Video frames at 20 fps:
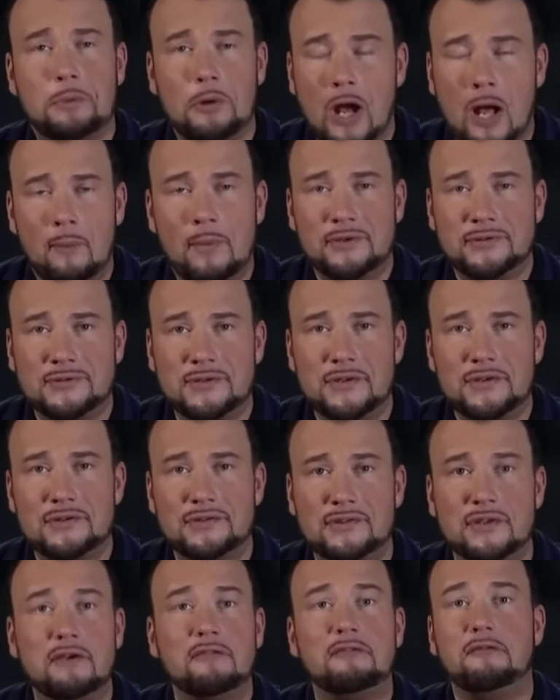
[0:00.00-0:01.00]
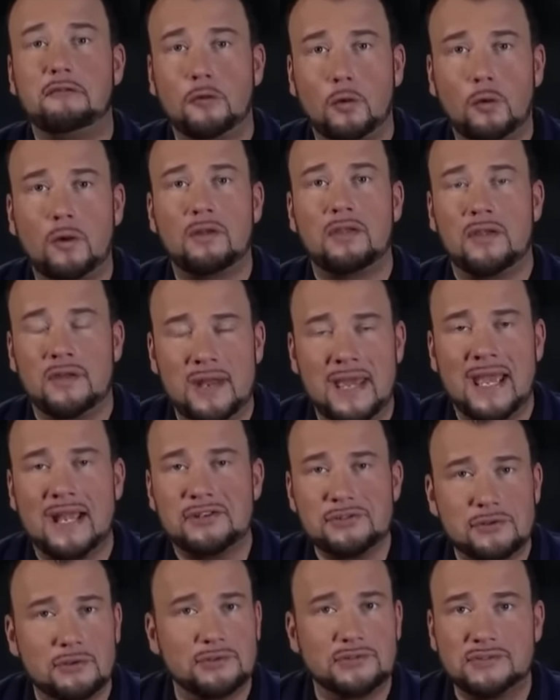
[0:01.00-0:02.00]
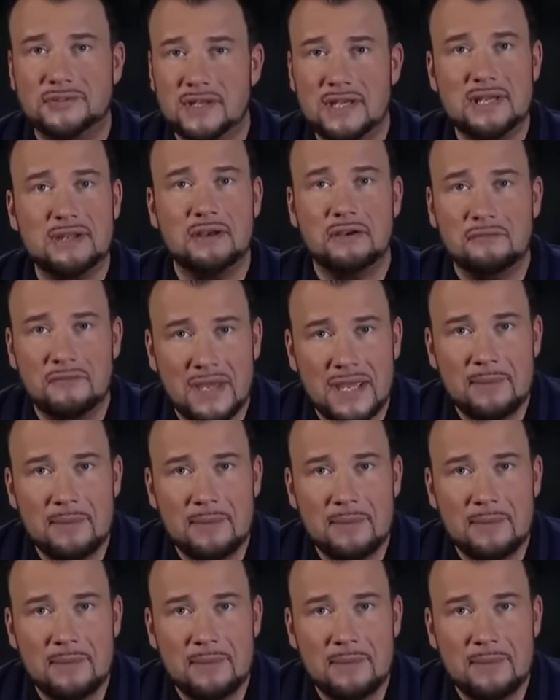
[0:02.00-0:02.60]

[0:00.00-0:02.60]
promises for the natural seed of